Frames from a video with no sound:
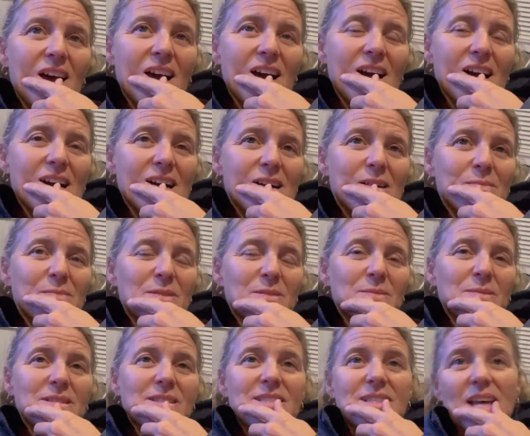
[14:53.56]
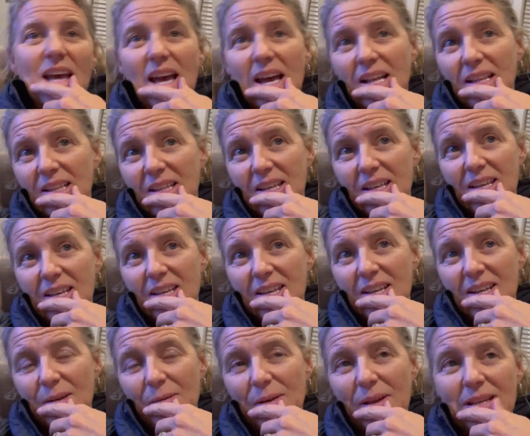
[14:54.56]
um, some salad
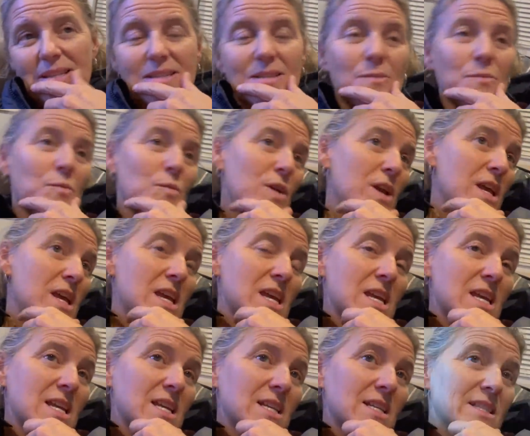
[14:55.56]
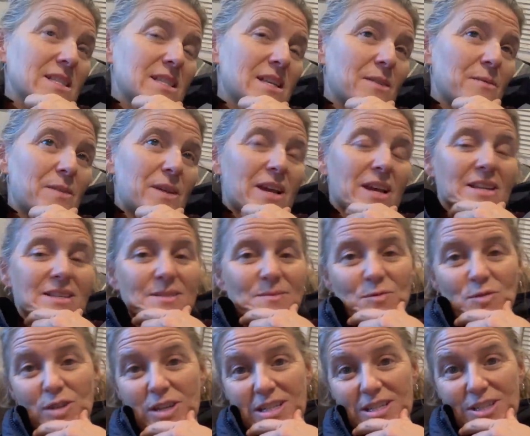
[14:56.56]
and we had some wings and we had some great